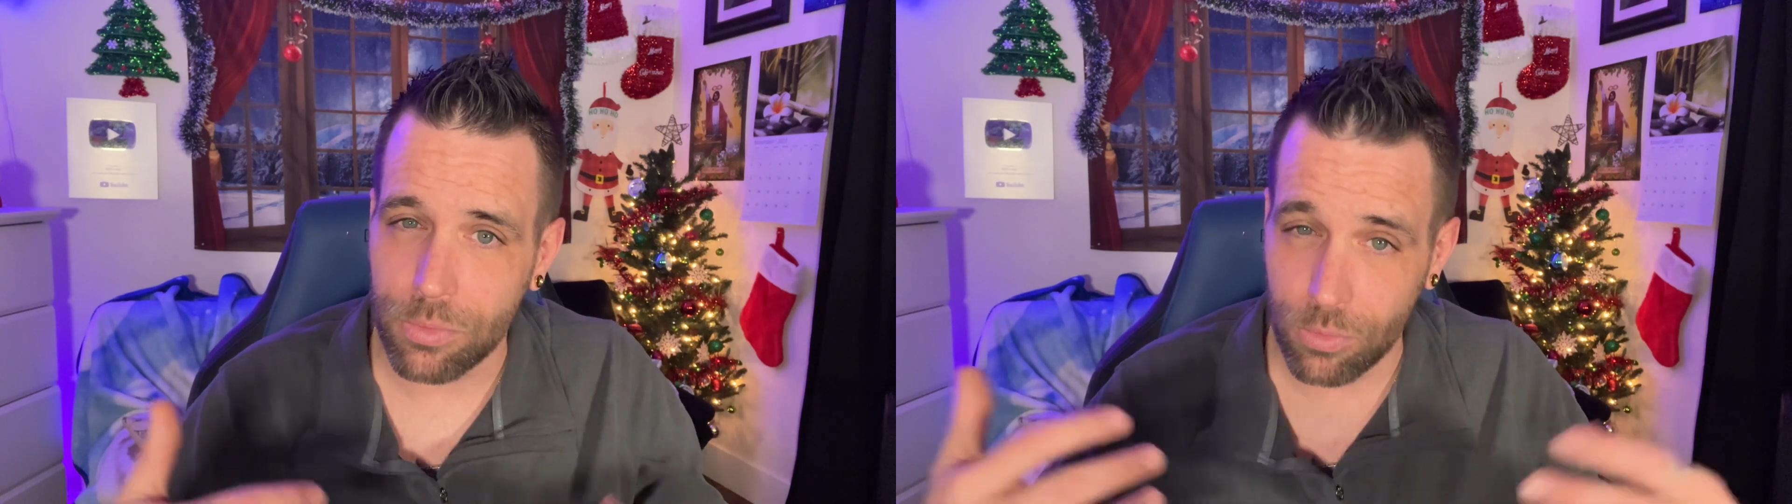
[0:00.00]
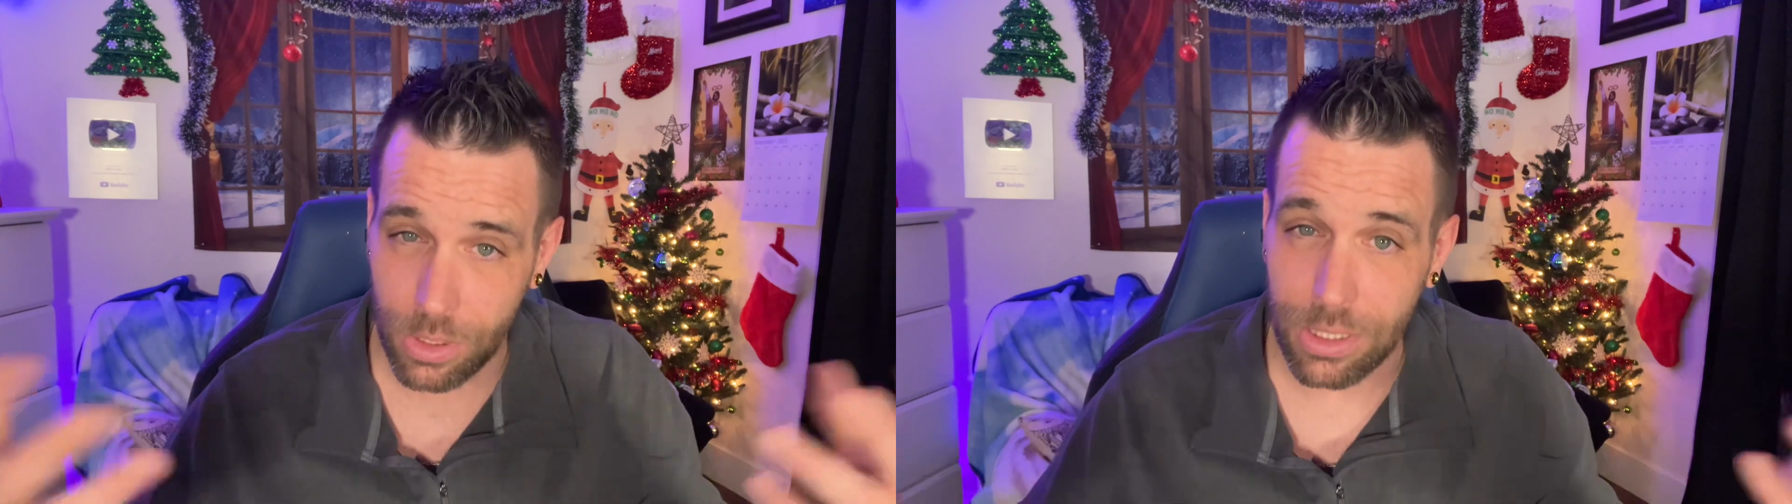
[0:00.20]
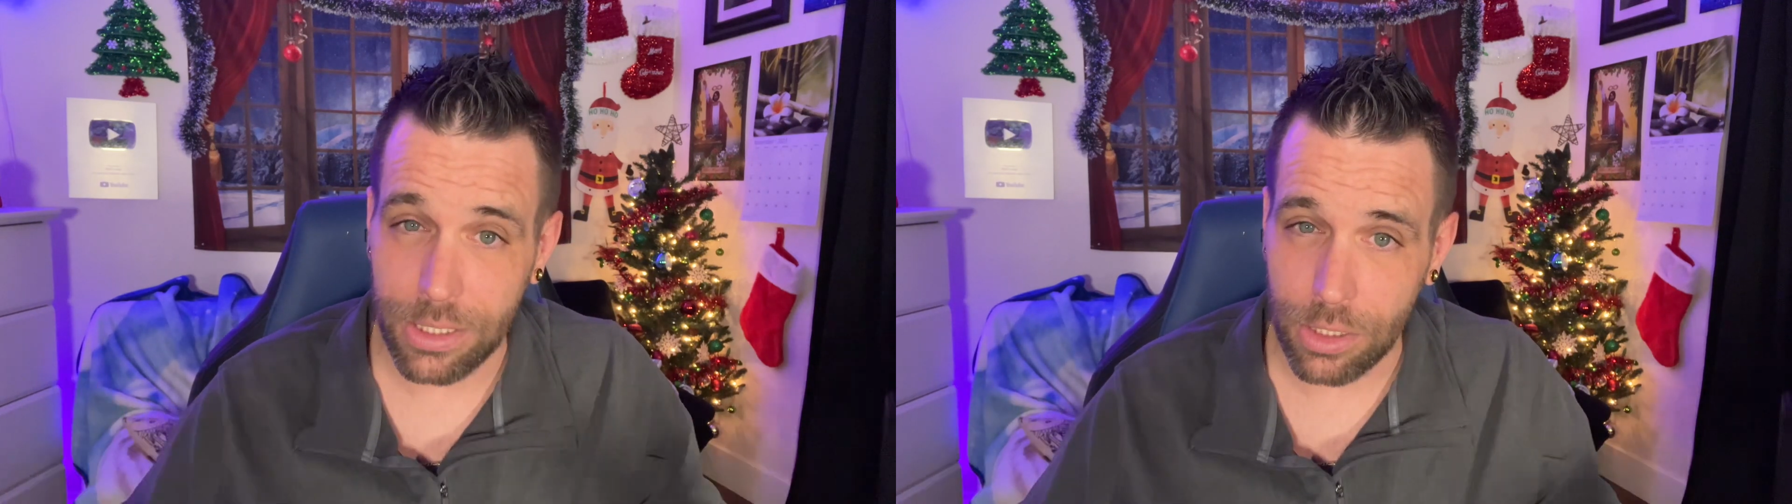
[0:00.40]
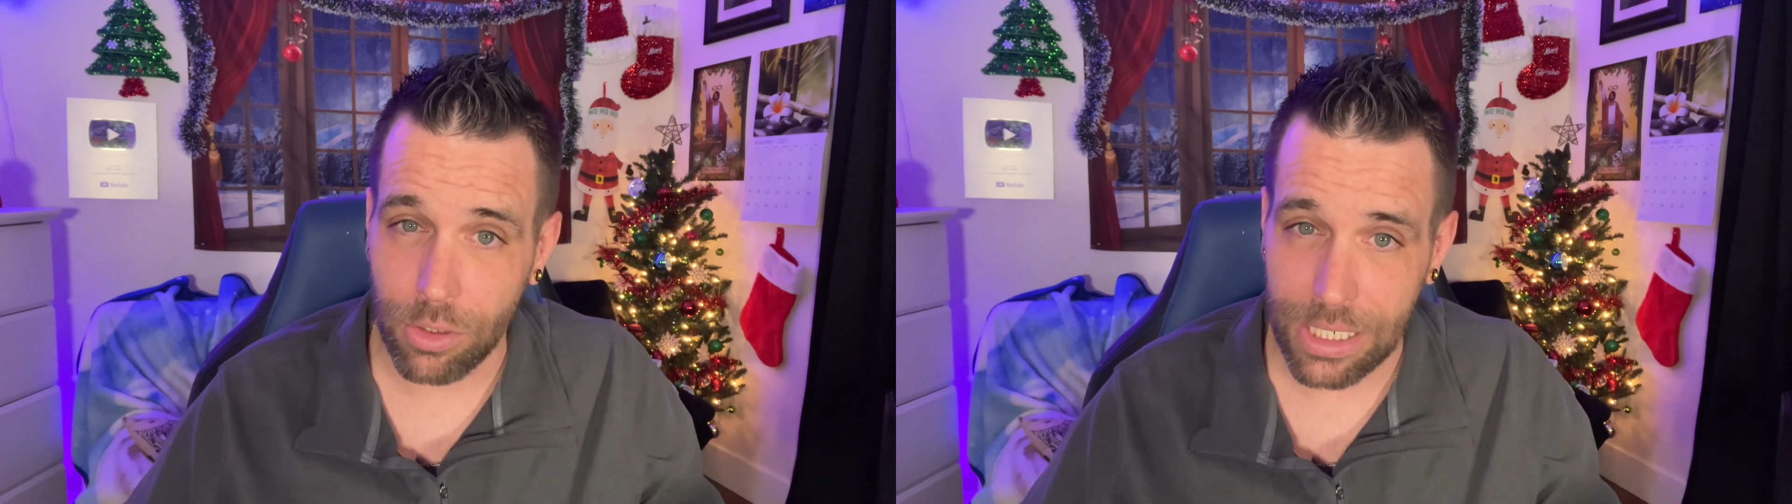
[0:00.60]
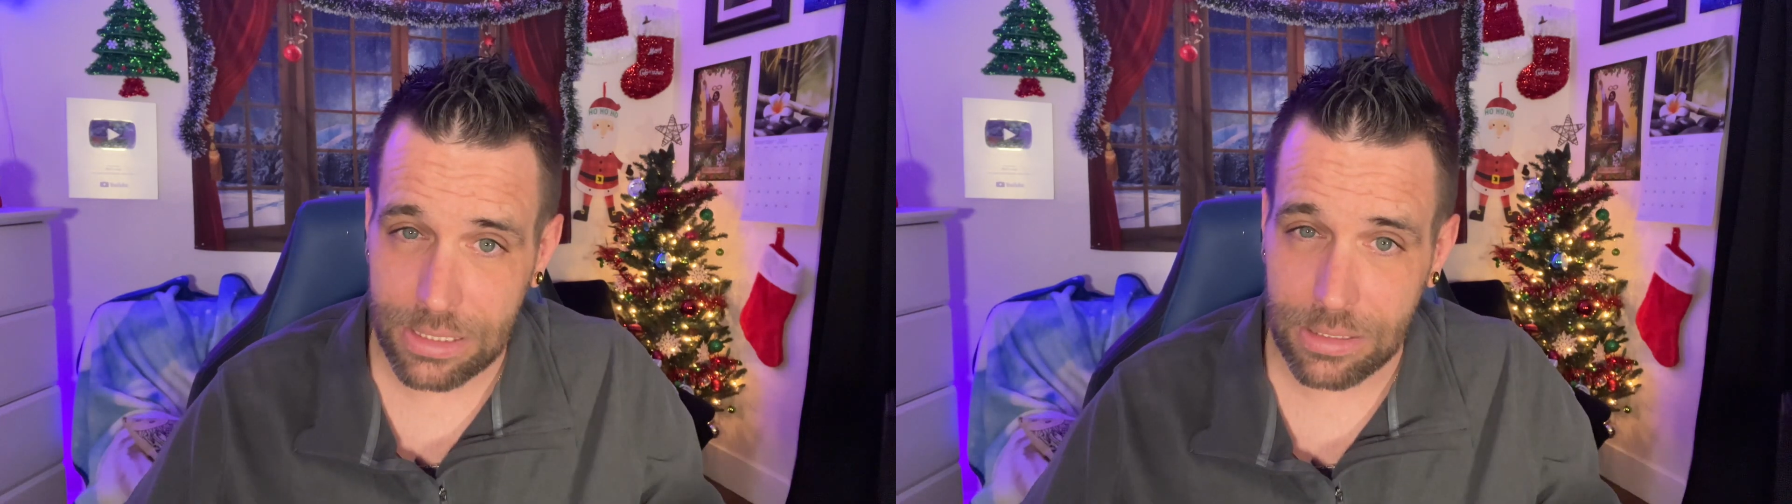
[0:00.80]
really
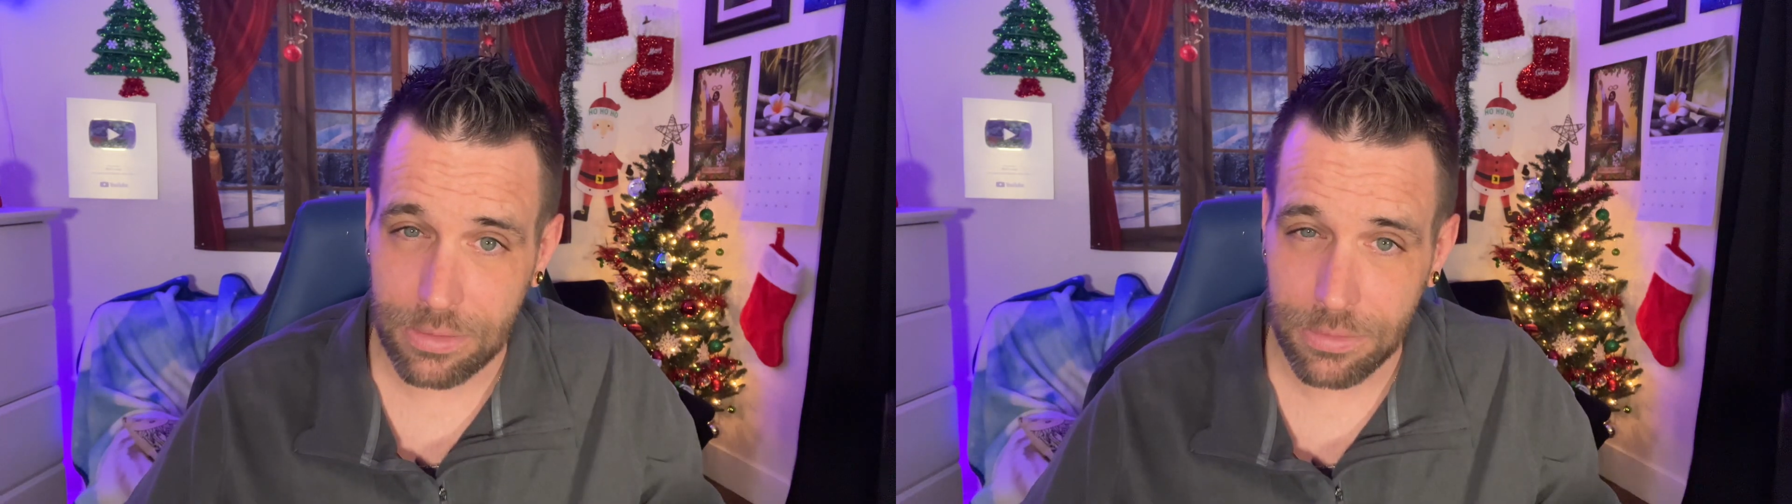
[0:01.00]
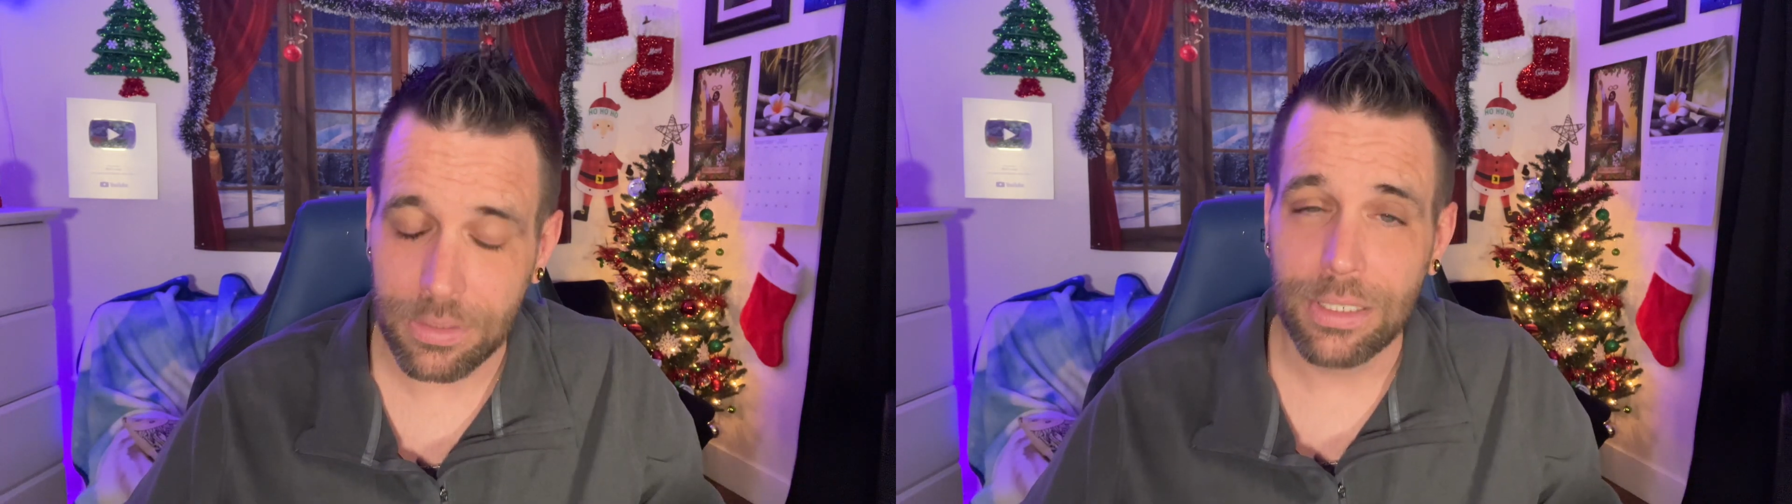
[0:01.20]
aggressive.